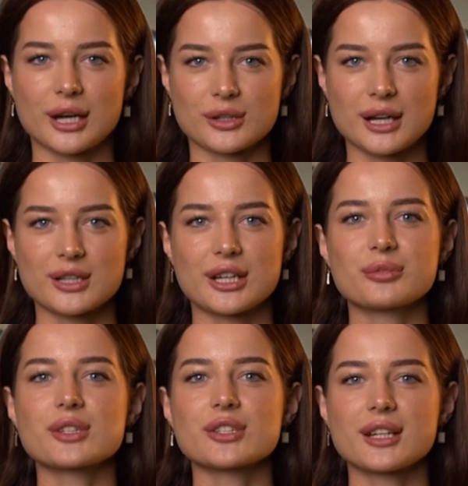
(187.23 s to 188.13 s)
And that's
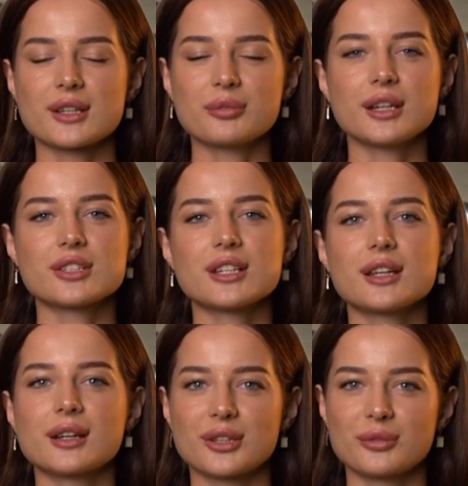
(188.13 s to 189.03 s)
it for today's
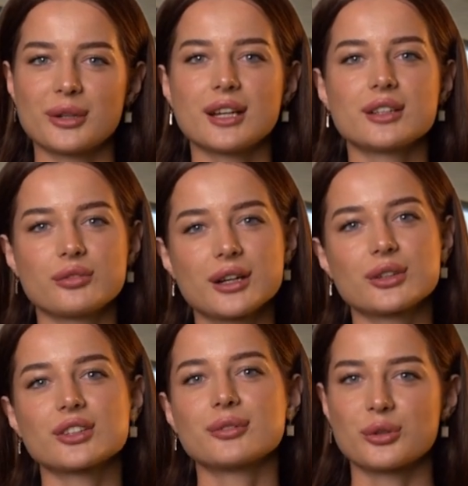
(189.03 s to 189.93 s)
lesson on defining
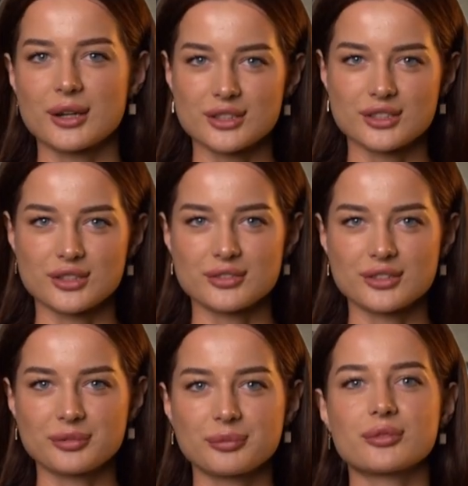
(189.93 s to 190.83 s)
relative clauses.